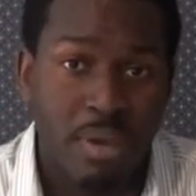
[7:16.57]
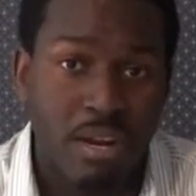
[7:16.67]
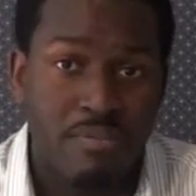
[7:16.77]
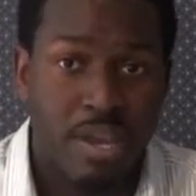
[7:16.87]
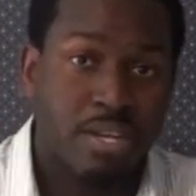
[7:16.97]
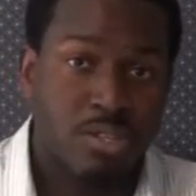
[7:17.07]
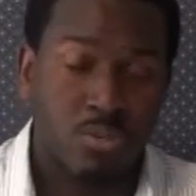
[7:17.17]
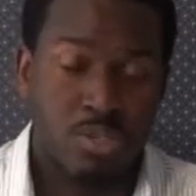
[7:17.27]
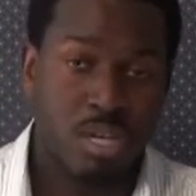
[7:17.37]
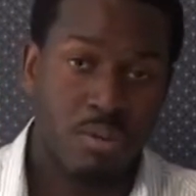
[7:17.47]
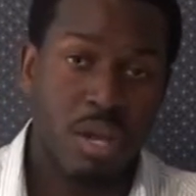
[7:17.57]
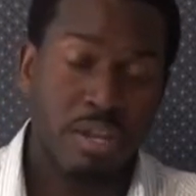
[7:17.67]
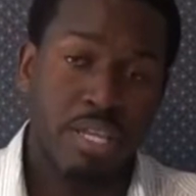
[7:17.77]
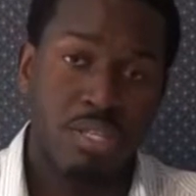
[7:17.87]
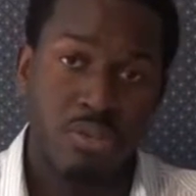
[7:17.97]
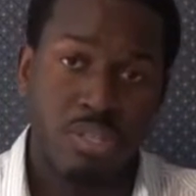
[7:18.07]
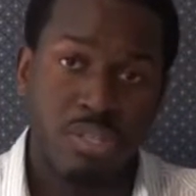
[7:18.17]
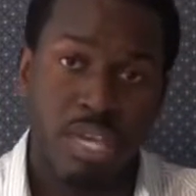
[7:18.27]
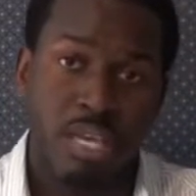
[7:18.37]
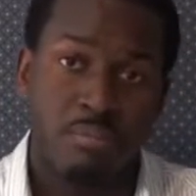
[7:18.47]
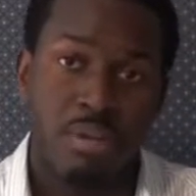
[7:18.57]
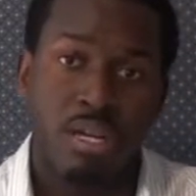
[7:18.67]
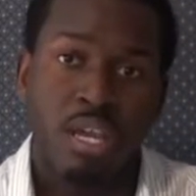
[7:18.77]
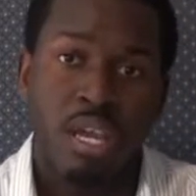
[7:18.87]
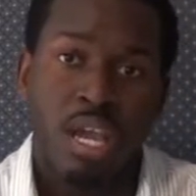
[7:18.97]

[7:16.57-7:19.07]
manufacturers, which I'll, I'll get to in a second, but